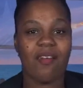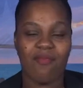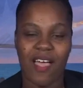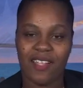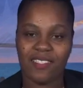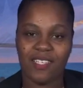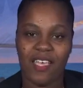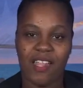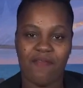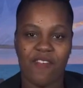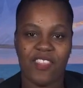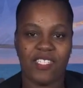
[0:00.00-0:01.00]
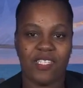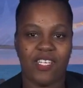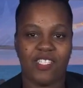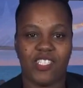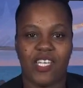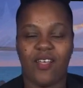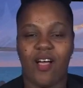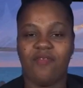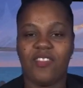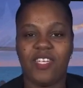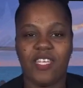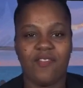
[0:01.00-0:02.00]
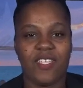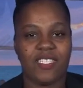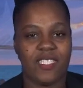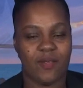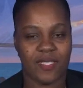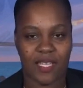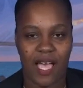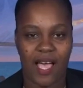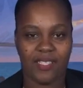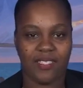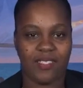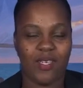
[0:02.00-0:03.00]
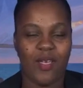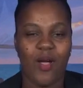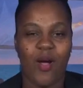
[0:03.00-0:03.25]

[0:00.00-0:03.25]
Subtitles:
That's it for this edition of the Nevis Newscast.